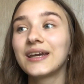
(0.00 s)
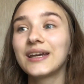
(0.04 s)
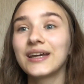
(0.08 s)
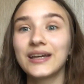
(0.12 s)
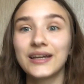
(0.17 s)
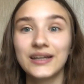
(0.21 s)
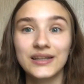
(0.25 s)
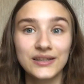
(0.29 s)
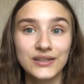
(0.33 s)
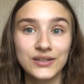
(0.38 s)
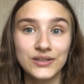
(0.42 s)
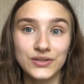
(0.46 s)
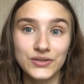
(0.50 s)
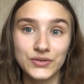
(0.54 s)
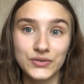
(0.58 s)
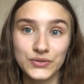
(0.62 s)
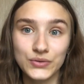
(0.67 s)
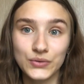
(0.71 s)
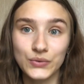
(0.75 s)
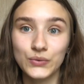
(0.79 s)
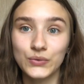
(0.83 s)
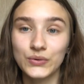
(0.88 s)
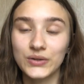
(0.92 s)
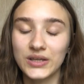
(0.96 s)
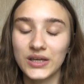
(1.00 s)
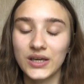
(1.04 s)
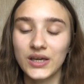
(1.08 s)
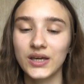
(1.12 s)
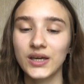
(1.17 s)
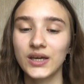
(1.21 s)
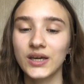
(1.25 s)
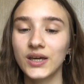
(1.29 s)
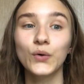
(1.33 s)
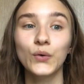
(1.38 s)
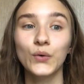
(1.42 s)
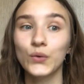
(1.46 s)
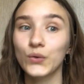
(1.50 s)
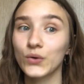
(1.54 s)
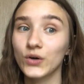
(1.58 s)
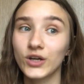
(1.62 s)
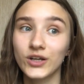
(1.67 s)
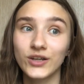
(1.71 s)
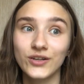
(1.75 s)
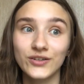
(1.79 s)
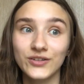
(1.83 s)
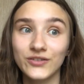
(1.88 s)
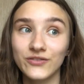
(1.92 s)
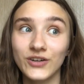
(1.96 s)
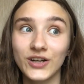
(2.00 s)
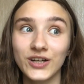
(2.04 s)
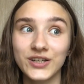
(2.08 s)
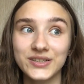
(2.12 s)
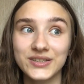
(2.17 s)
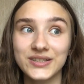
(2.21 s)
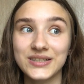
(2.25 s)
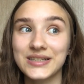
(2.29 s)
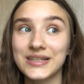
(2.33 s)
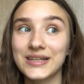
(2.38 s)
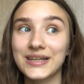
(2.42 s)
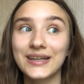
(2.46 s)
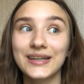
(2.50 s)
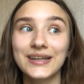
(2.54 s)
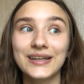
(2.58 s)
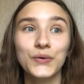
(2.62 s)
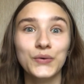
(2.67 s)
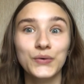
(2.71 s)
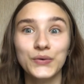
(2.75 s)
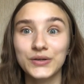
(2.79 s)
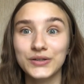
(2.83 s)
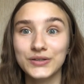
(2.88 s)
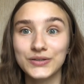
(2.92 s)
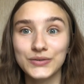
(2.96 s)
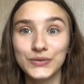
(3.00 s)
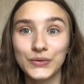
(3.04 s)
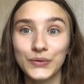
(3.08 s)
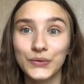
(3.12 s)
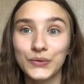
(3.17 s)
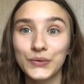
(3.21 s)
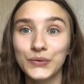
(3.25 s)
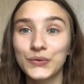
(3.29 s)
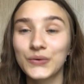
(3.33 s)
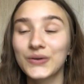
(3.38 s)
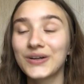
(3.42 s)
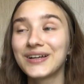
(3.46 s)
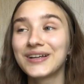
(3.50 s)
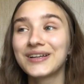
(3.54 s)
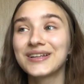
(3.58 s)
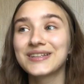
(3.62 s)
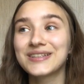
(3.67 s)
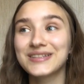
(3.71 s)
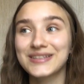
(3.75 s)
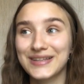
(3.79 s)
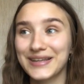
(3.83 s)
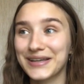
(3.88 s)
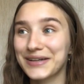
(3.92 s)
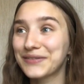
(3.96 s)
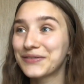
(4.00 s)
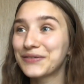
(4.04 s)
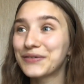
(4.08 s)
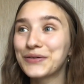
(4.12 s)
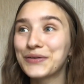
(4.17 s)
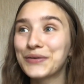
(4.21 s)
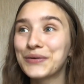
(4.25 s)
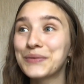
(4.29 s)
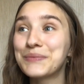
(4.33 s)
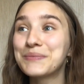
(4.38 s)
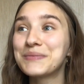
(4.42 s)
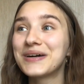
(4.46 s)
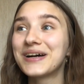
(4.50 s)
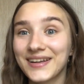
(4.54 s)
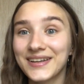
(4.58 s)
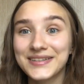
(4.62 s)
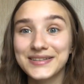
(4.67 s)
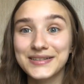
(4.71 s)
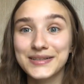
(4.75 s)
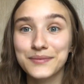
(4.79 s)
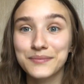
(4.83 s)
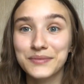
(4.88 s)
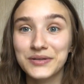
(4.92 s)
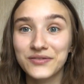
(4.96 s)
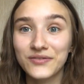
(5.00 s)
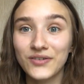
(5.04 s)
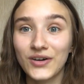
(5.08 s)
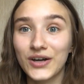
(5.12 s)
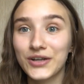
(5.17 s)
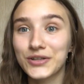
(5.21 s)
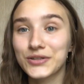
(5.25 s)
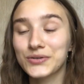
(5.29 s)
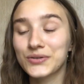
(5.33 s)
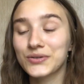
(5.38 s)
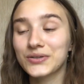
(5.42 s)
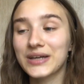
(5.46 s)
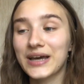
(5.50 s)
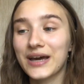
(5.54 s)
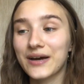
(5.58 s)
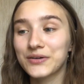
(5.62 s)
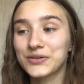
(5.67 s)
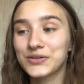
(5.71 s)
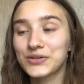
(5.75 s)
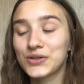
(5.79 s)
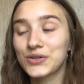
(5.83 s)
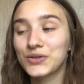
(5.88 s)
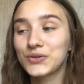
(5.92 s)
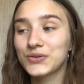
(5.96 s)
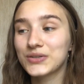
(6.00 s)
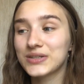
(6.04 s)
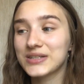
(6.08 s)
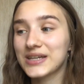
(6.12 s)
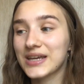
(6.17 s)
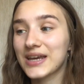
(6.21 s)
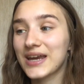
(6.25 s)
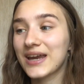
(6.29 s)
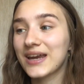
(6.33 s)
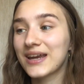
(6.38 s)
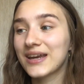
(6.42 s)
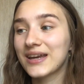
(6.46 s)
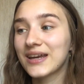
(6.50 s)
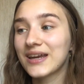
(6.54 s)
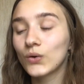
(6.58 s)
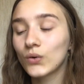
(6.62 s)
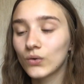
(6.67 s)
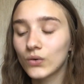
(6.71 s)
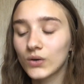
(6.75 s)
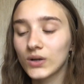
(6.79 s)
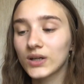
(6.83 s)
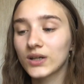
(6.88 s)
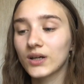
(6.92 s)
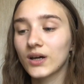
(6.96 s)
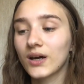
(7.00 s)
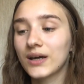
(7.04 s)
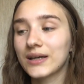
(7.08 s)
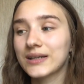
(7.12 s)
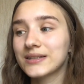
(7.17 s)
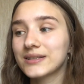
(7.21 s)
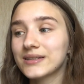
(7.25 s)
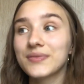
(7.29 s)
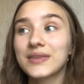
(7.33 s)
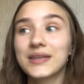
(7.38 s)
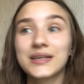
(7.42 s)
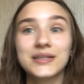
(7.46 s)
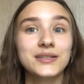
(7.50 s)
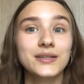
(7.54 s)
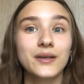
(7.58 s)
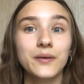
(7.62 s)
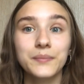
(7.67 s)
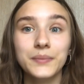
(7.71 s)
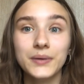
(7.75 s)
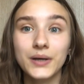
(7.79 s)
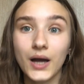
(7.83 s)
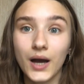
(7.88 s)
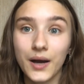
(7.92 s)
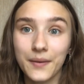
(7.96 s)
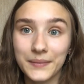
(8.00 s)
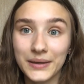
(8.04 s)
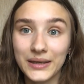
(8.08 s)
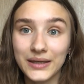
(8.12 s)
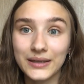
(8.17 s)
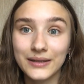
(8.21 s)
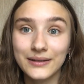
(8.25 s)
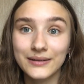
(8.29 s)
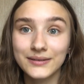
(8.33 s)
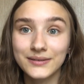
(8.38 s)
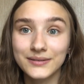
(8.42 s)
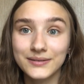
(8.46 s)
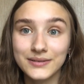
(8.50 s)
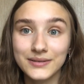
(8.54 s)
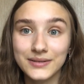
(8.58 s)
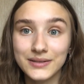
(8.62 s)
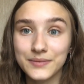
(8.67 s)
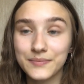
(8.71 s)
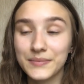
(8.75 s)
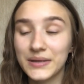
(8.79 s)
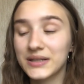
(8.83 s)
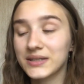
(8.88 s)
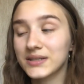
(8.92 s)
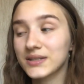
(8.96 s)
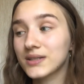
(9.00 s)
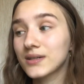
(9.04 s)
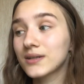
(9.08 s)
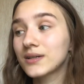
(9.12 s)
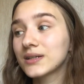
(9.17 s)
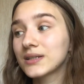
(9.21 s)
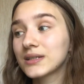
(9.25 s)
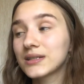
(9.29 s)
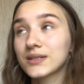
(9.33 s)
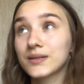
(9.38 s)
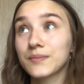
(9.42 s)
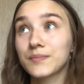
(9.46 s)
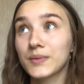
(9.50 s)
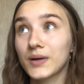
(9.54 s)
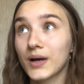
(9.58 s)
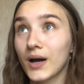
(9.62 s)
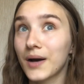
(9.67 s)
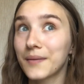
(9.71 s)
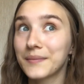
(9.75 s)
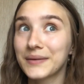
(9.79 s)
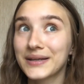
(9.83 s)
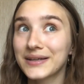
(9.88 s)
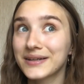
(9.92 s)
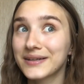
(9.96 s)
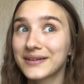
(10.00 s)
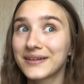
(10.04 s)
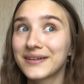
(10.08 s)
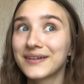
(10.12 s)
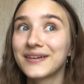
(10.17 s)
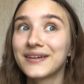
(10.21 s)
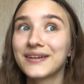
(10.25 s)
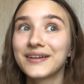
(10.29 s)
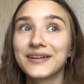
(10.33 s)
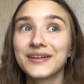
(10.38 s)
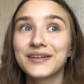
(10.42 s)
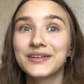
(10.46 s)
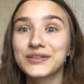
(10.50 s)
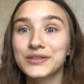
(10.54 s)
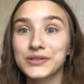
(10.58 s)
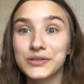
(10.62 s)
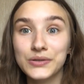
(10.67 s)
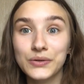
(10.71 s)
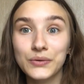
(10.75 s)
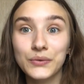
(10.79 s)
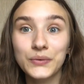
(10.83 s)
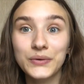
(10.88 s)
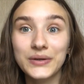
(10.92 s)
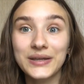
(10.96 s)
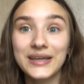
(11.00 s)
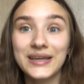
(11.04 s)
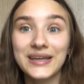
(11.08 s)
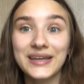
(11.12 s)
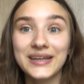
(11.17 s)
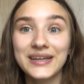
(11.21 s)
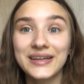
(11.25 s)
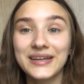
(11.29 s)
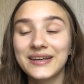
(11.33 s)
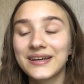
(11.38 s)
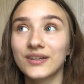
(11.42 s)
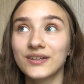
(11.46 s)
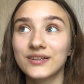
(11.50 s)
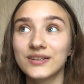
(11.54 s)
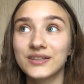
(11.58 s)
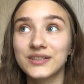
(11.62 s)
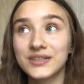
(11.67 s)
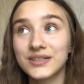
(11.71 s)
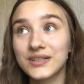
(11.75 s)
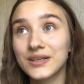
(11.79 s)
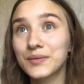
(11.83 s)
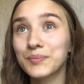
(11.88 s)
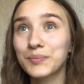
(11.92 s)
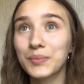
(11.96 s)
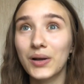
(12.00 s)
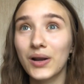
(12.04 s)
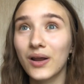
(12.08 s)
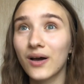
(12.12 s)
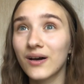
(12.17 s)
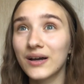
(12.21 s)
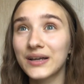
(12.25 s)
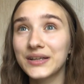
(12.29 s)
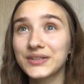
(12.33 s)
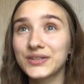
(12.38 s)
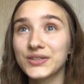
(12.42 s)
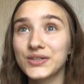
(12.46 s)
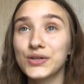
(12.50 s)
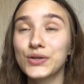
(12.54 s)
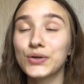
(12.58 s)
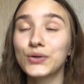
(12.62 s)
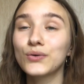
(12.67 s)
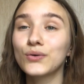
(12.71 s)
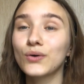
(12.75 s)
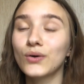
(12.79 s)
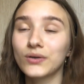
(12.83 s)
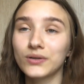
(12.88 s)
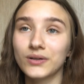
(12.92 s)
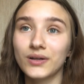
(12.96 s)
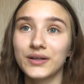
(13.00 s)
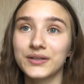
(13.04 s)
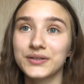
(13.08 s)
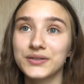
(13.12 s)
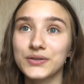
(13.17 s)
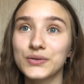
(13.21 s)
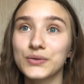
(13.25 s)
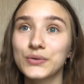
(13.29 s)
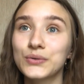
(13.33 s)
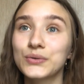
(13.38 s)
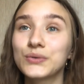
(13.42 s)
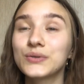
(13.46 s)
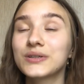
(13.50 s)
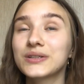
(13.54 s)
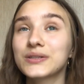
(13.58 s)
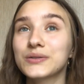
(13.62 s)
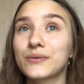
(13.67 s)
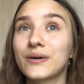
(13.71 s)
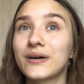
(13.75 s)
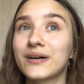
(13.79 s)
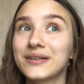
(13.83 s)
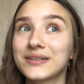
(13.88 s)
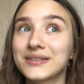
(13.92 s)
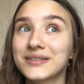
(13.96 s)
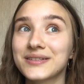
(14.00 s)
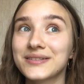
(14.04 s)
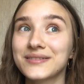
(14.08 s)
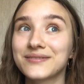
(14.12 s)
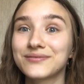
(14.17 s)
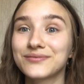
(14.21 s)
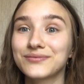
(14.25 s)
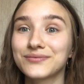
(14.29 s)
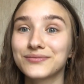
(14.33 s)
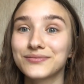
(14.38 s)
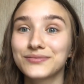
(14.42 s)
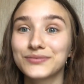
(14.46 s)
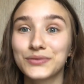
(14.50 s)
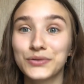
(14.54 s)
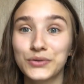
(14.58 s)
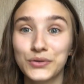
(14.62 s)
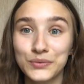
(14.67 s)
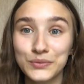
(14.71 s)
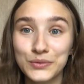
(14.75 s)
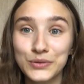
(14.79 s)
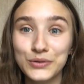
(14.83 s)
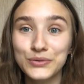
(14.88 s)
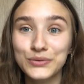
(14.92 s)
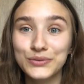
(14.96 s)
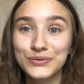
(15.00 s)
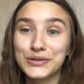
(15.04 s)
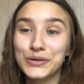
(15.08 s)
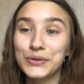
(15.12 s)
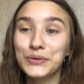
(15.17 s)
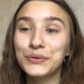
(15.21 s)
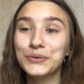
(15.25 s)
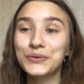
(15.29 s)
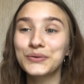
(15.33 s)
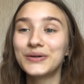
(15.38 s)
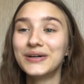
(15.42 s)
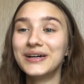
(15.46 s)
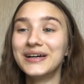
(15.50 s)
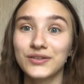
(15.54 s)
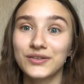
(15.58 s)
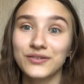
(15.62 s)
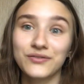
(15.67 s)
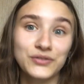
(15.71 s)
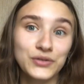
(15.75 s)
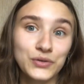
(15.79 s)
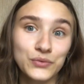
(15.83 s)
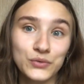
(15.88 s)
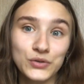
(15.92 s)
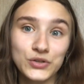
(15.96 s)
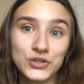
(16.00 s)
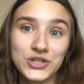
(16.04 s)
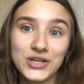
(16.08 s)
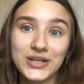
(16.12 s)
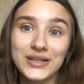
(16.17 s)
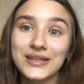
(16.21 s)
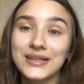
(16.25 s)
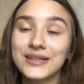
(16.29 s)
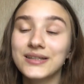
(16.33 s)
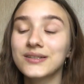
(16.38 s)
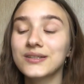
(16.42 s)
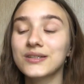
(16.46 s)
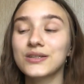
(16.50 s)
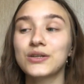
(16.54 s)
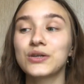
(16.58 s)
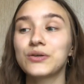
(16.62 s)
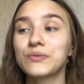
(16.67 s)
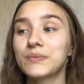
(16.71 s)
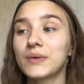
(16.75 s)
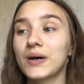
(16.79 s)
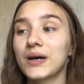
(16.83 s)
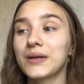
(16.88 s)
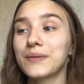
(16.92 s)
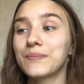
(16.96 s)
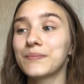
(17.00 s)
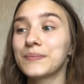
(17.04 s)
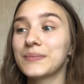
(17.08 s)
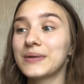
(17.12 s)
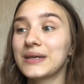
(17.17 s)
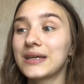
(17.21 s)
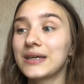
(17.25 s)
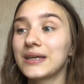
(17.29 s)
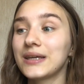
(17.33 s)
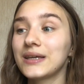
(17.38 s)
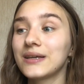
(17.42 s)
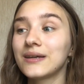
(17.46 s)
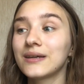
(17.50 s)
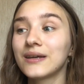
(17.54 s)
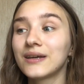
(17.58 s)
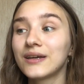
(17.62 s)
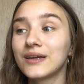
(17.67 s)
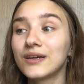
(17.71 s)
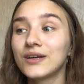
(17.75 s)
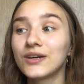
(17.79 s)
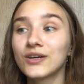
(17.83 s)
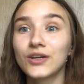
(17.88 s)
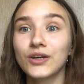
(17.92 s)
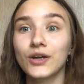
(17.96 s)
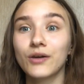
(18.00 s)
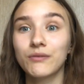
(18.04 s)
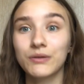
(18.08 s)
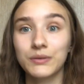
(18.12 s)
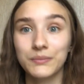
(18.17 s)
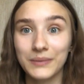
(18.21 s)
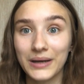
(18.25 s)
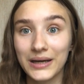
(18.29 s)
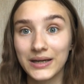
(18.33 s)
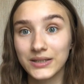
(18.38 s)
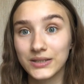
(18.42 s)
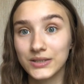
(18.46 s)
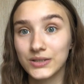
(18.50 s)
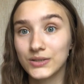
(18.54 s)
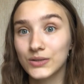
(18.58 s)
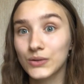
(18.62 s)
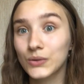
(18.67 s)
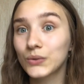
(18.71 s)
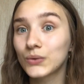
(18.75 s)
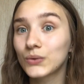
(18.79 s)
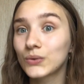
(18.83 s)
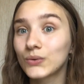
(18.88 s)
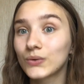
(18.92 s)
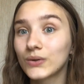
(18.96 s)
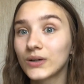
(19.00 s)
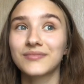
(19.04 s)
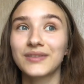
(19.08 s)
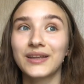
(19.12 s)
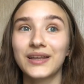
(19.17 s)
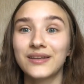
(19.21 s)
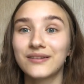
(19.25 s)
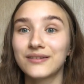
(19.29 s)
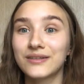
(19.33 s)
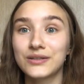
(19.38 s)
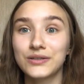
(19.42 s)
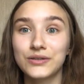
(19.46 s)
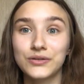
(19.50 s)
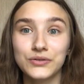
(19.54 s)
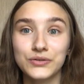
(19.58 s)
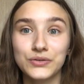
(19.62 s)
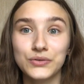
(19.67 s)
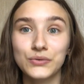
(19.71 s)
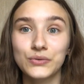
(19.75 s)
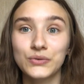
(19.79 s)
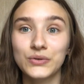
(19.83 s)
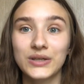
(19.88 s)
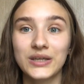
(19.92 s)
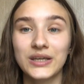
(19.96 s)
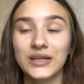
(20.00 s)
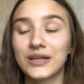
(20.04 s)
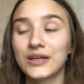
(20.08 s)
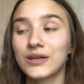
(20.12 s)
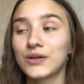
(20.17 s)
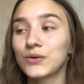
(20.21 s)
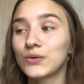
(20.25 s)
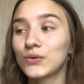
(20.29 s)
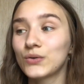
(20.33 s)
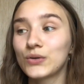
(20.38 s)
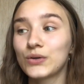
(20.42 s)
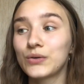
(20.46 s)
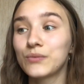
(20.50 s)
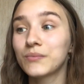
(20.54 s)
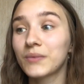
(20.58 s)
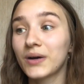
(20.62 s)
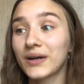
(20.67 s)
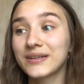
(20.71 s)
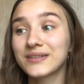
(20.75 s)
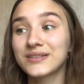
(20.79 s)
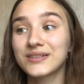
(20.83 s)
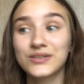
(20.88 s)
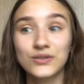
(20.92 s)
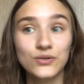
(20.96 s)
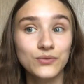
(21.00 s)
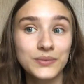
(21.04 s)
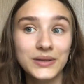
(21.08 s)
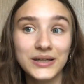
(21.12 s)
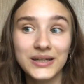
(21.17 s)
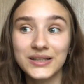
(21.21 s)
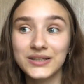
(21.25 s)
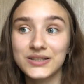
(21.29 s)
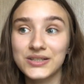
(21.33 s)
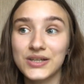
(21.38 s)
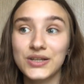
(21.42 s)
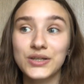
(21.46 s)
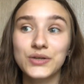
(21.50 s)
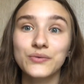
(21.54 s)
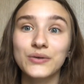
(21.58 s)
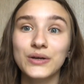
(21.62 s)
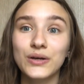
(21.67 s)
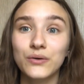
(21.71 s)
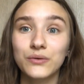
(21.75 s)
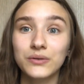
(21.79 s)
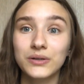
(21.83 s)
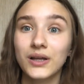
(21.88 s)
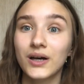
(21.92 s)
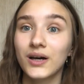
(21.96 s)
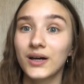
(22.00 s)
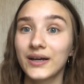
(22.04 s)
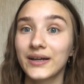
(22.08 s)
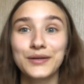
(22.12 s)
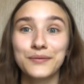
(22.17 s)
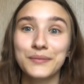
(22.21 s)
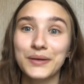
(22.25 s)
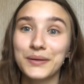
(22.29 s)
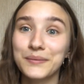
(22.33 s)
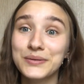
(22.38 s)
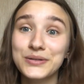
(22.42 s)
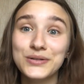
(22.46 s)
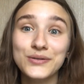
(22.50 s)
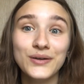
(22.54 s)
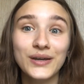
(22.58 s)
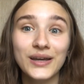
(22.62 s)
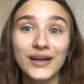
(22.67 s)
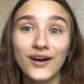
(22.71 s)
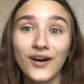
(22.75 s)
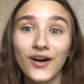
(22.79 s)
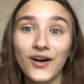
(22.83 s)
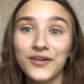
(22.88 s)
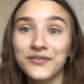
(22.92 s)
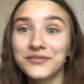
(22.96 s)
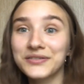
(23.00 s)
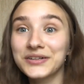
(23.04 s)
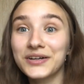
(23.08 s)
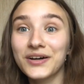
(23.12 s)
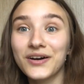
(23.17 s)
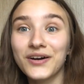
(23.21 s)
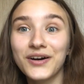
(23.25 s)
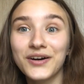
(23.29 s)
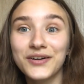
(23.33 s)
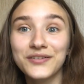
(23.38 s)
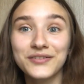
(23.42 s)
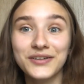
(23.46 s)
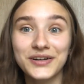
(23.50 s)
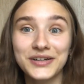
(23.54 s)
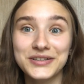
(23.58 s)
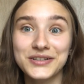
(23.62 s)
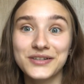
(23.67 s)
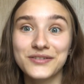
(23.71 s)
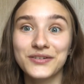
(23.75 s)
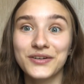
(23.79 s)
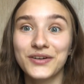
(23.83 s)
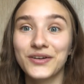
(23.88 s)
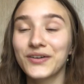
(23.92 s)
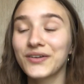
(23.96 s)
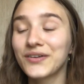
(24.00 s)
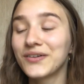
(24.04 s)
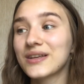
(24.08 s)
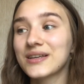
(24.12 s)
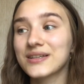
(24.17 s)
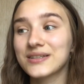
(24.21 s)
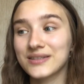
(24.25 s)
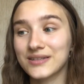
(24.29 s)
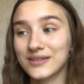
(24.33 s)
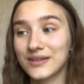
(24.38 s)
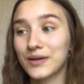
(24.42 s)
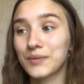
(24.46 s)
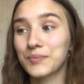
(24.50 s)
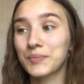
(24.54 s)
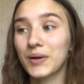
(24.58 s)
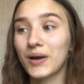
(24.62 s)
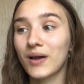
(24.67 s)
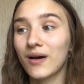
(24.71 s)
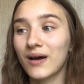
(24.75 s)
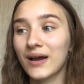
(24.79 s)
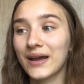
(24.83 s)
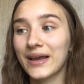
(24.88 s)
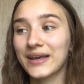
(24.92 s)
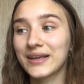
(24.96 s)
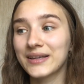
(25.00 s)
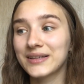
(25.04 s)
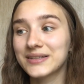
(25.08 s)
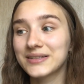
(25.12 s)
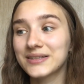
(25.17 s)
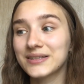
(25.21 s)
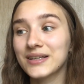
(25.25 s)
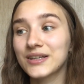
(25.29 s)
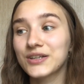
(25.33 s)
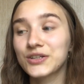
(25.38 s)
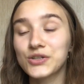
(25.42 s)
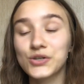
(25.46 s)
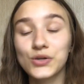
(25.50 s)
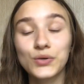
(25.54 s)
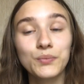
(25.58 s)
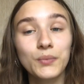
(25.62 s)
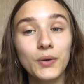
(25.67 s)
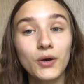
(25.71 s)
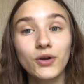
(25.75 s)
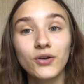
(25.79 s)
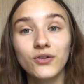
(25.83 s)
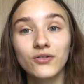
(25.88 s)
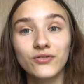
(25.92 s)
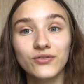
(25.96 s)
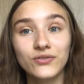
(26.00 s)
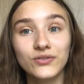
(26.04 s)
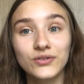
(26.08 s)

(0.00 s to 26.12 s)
in the new school year or at university or at school, sixth form, some advice on how to stay organised this upcoming semester, this upcoming school year. This applies to online school as well as normal school. If you're watching this, you might be going back to school in the new school year, or you might still be continuing online. You may be doing half and half, I don't know. This applies to both,